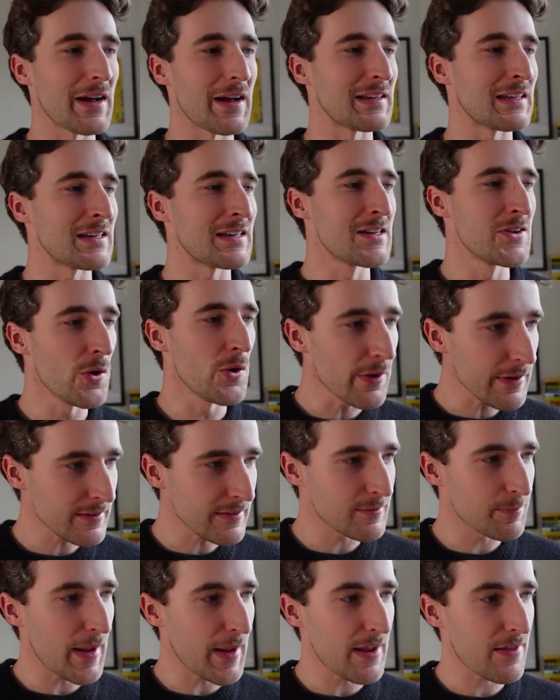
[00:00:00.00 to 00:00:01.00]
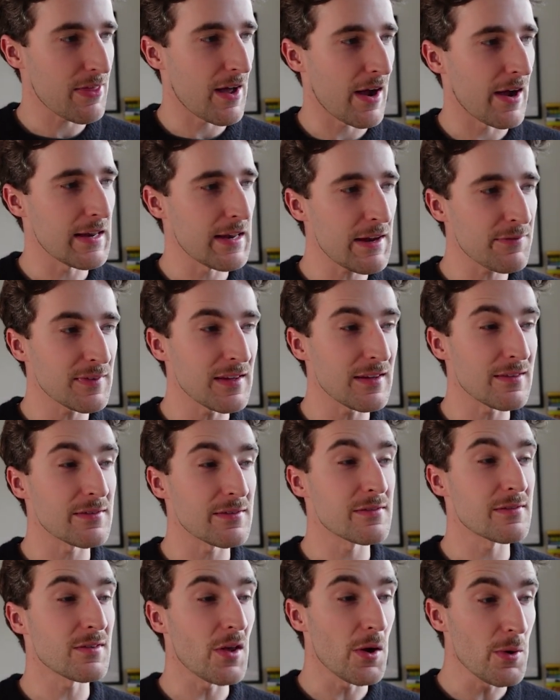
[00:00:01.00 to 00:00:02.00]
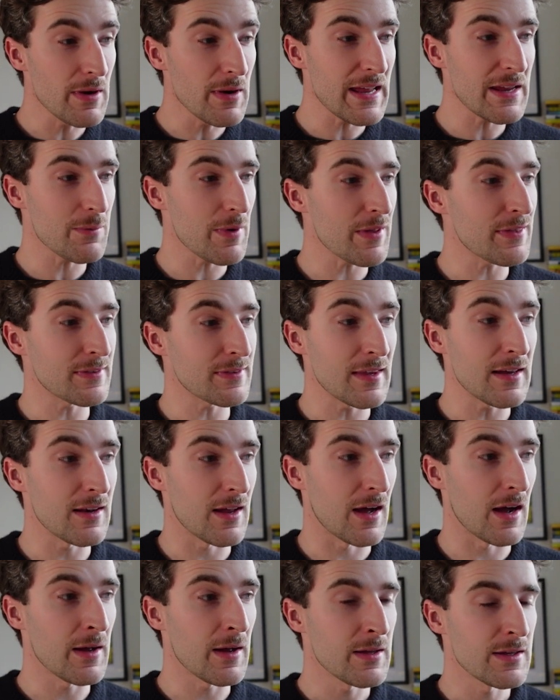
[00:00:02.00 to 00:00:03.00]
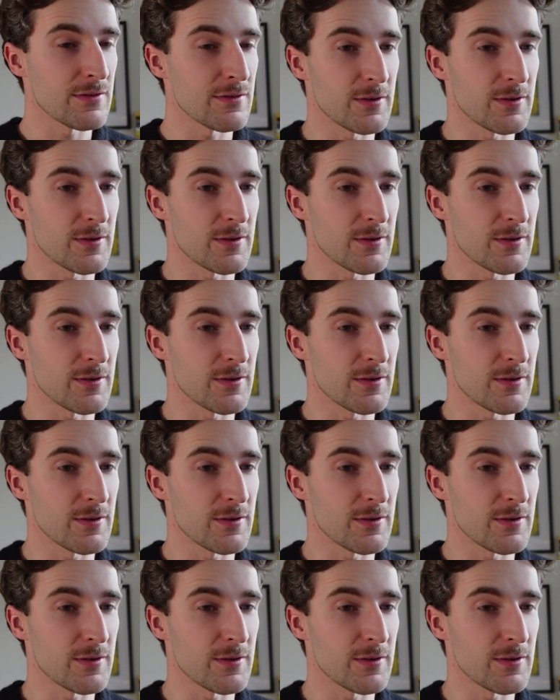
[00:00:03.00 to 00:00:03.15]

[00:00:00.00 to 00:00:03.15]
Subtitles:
I did not expect that. I left it so late with Tiller